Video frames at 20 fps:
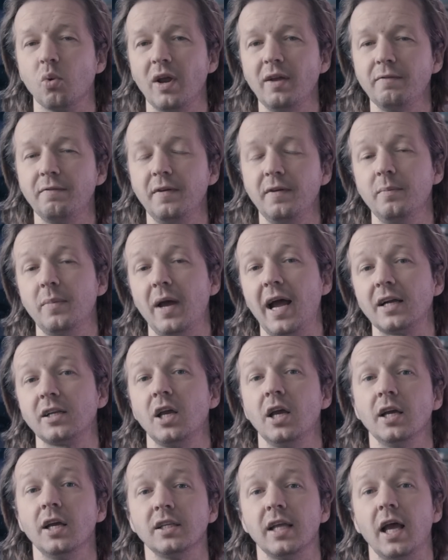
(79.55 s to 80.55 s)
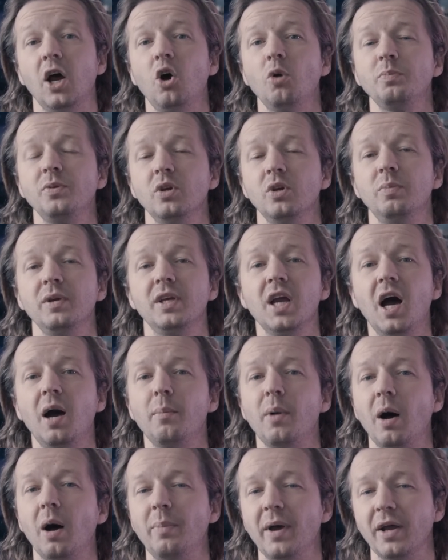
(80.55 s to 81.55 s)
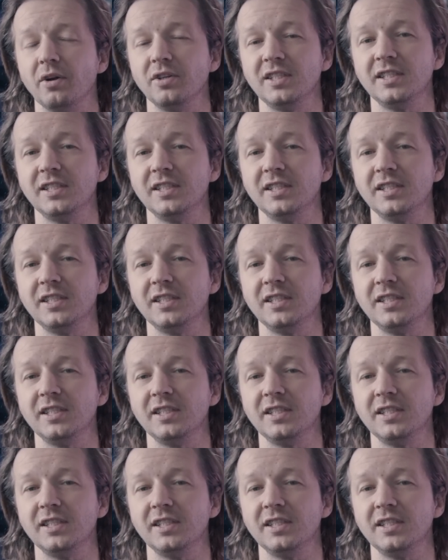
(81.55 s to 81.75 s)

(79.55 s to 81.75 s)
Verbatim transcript: great feedback to help you become a better